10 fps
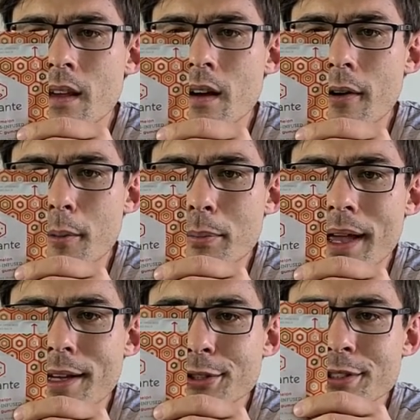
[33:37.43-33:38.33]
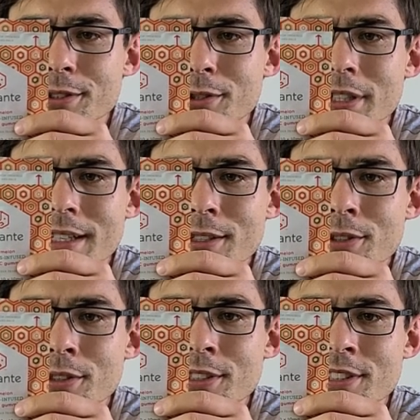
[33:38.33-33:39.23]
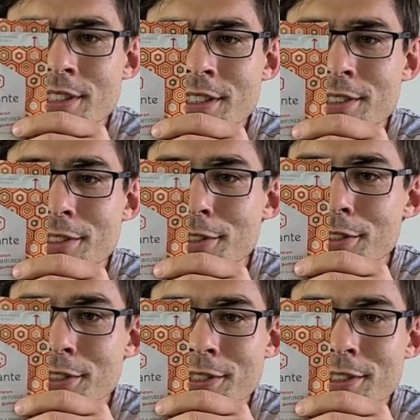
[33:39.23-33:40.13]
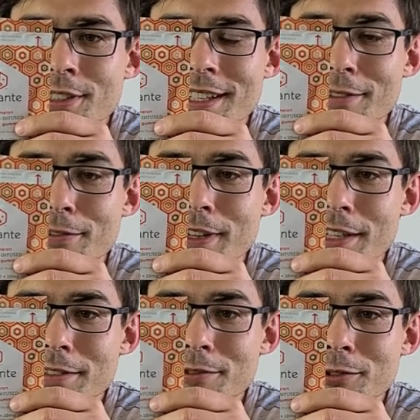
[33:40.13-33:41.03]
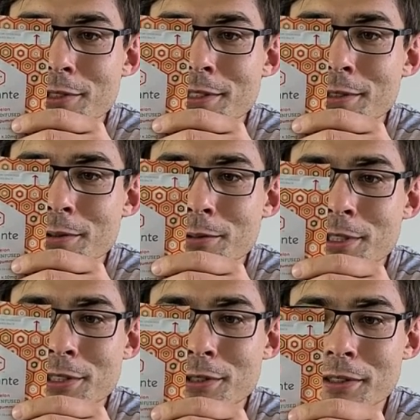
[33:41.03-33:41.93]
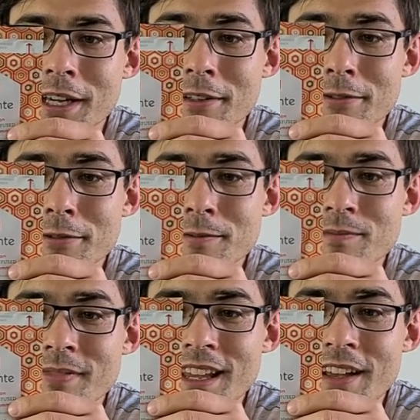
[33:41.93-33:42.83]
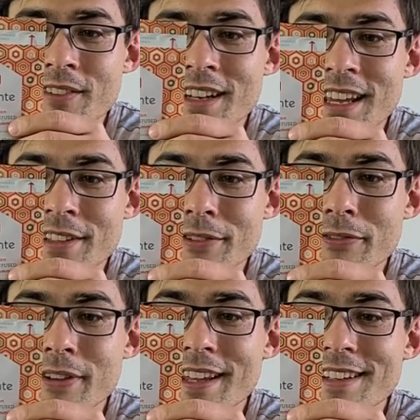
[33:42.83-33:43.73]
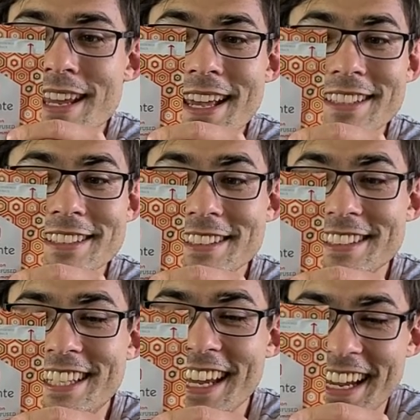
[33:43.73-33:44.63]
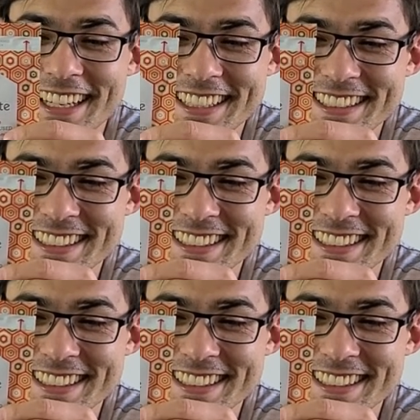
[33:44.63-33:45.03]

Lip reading: Our passion is creating holistic, delicious, and effective treats to enrich your life. Have an elefantastic day.